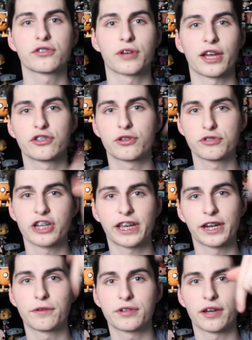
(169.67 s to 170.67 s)
So guys, go
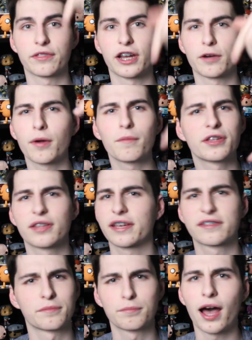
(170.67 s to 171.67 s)
check it out down there. Probably
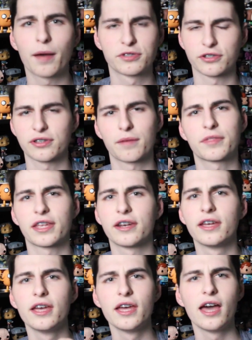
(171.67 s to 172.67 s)
like some pops or something.